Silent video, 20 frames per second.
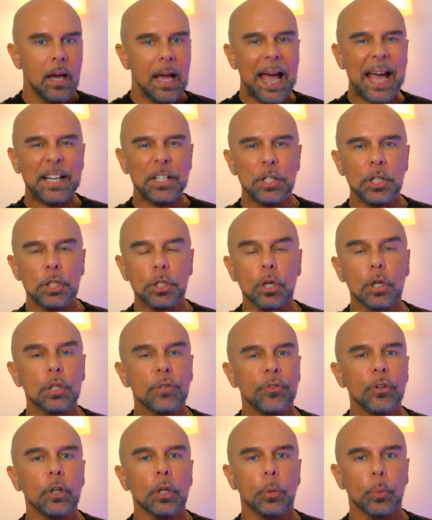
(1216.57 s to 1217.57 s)
and she starts
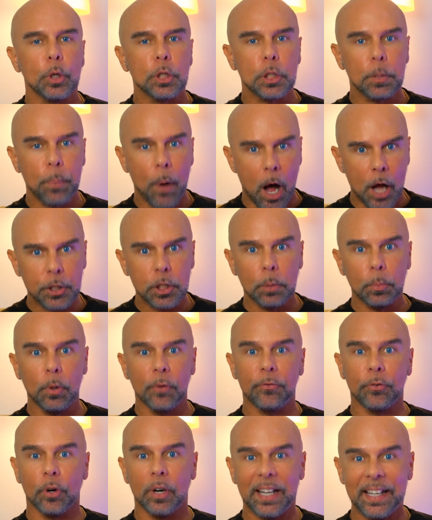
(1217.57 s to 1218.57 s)
feeling responsible
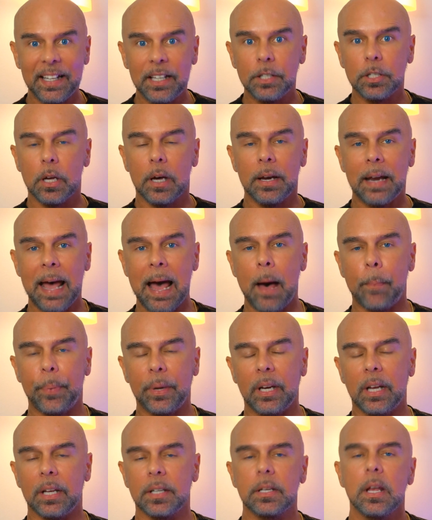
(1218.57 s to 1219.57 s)
for his
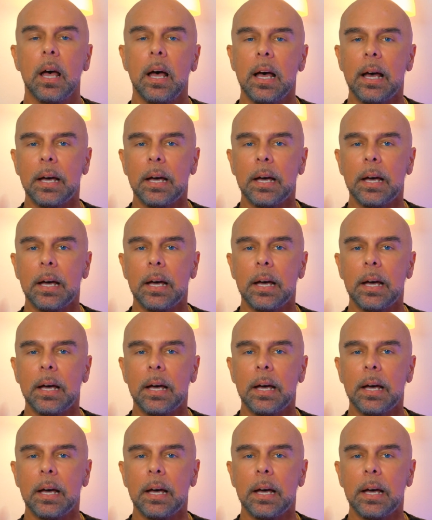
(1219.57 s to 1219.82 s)
unhappiness.